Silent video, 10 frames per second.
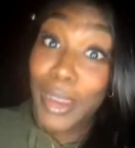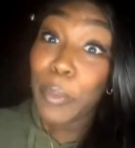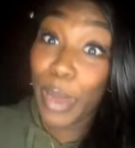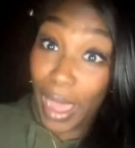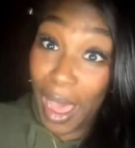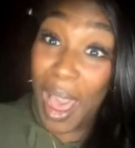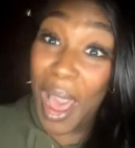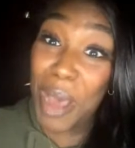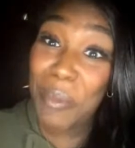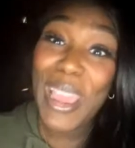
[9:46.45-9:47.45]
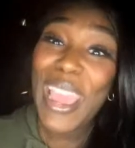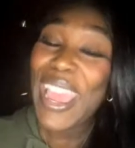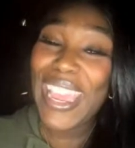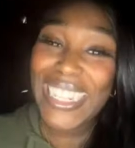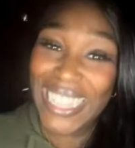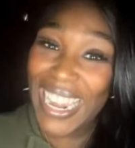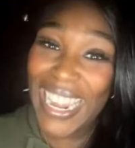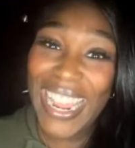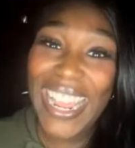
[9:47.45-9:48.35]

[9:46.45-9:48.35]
But he did it.